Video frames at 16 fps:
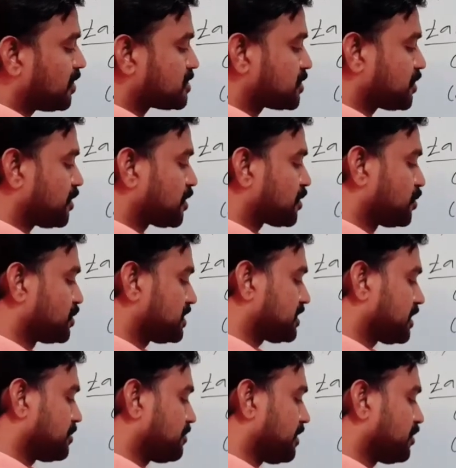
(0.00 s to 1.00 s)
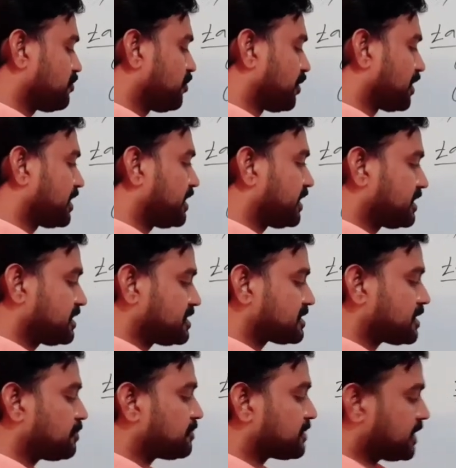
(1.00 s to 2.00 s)
So root 3 by 4. Here it is
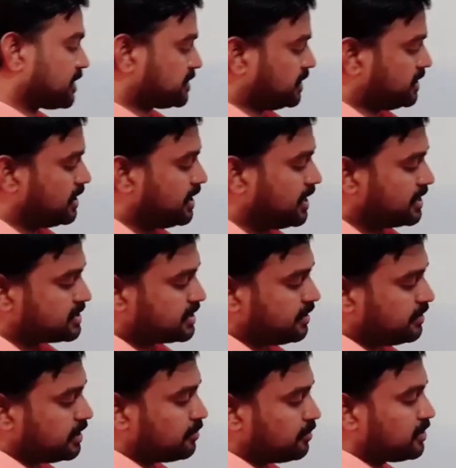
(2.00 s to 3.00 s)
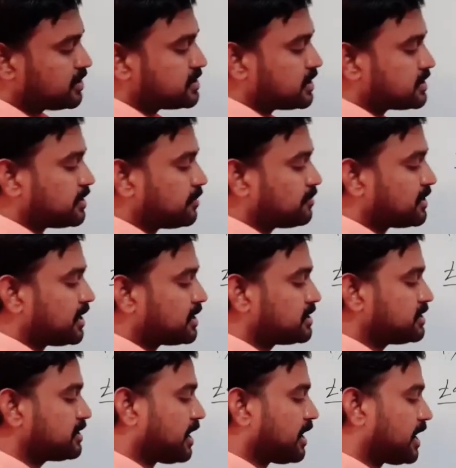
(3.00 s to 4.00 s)
subtraction. Same numbers are
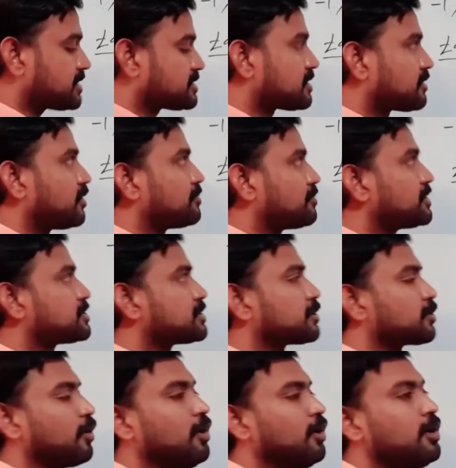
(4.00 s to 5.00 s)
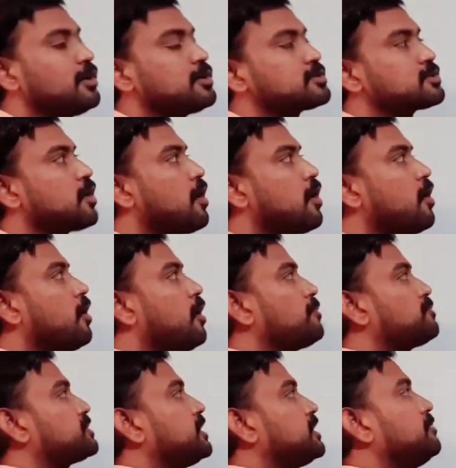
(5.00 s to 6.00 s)
subtracting, the answer will be 0. So
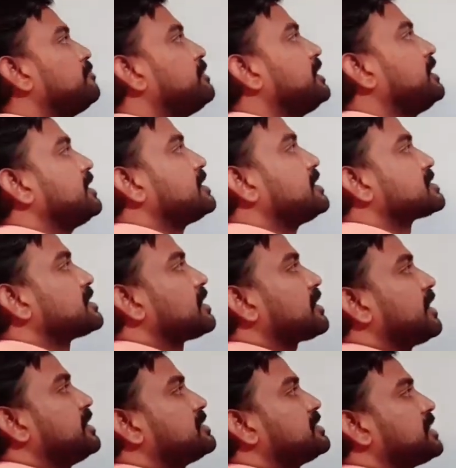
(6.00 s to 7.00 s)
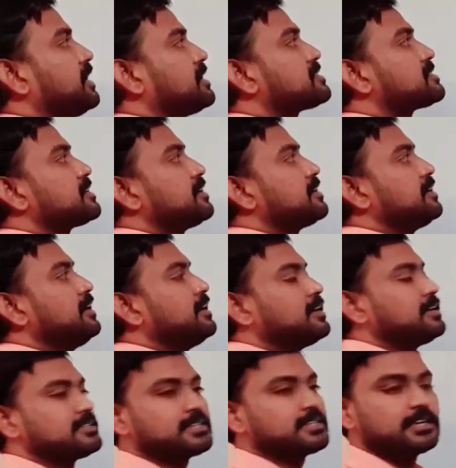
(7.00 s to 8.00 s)
option B is the right answer.
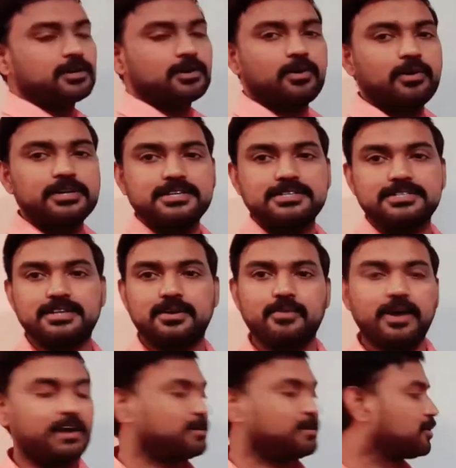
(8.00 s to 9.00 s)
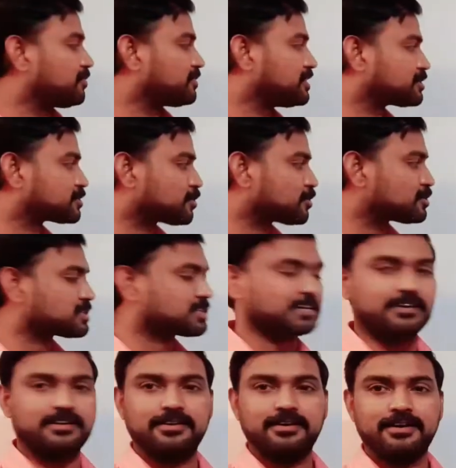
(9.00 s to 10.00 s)
0 is the value of this
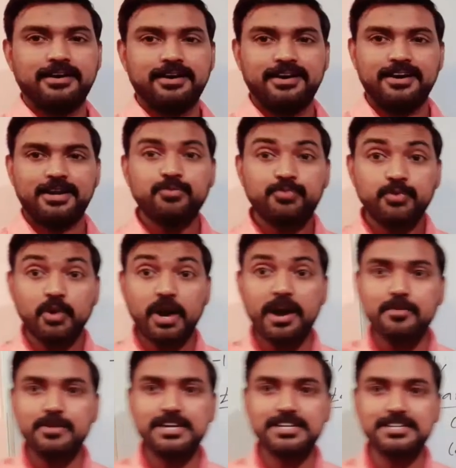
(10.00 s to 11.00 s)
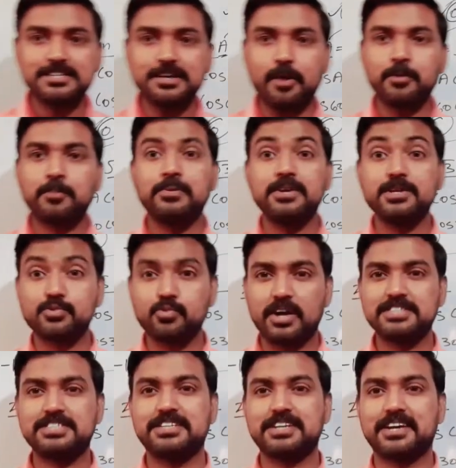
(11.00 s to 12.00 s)
question. If you have any doubt, please
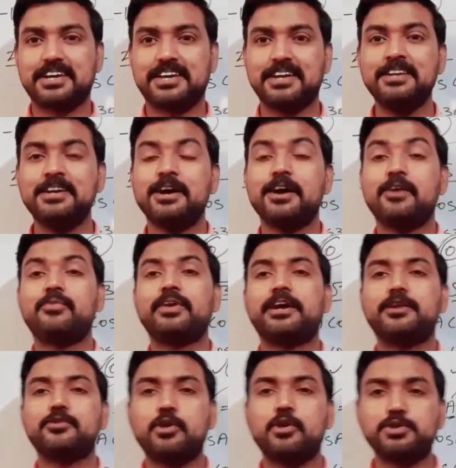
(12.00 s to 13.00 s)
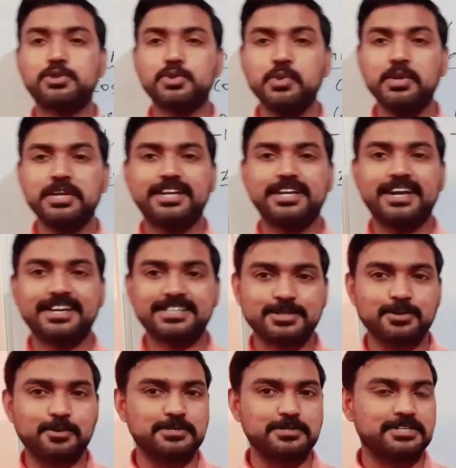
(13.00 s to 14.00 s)
watch it again. We can go to next
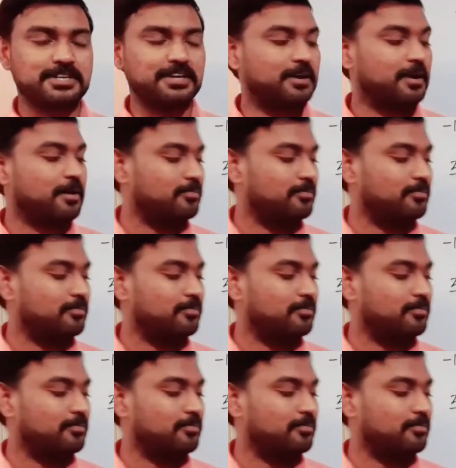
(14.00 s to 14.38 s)
question.